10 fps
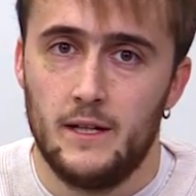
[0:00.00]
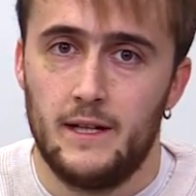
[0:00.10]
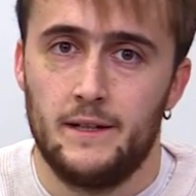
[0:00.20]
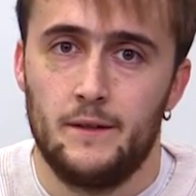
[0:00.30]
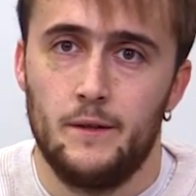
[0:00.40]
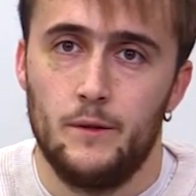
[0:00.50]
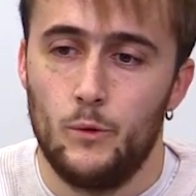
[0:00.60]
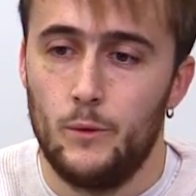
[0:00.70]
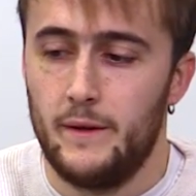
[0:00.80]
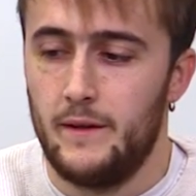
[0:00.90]
and
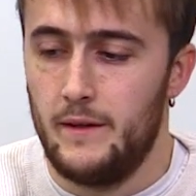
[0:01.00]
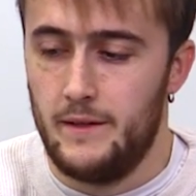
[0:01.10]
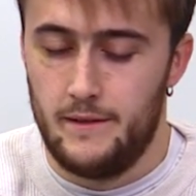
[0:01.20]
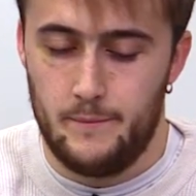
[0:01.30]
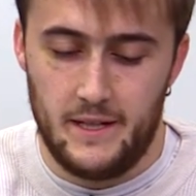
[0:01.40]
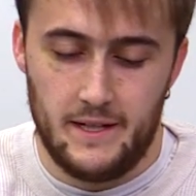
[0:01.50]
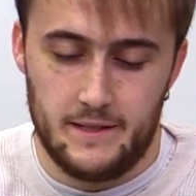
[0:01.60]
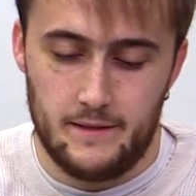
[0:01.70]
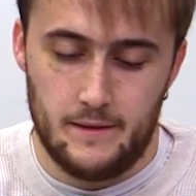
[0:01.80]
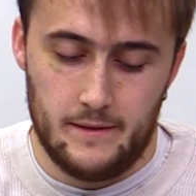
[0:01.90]
we will make
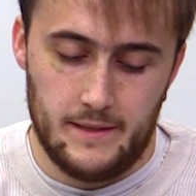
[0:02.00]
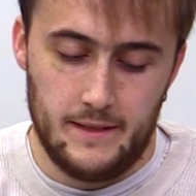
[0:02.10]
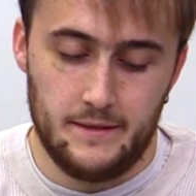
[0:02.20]
a